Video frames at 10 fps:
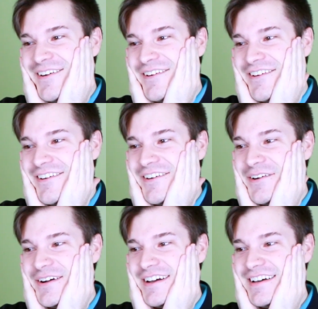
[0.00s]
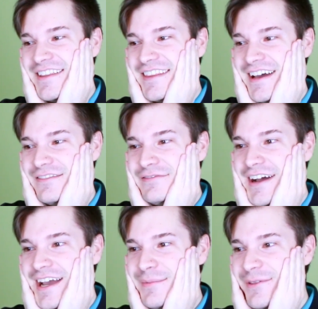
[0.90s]
Oh, that
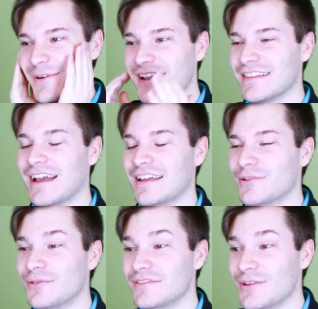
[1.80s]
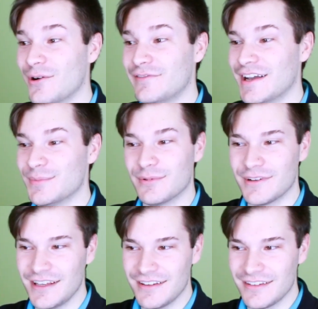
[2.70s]
vibe though, I don't know if I
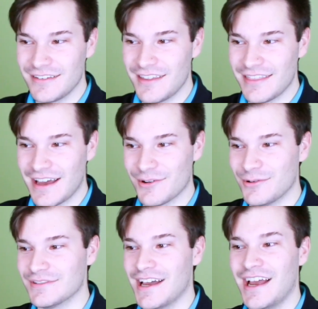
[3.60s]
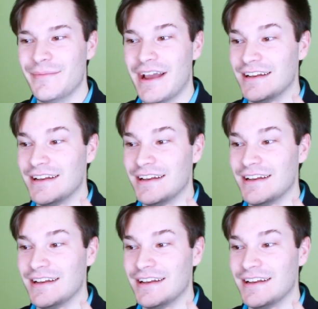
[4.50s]
breathed that whole time.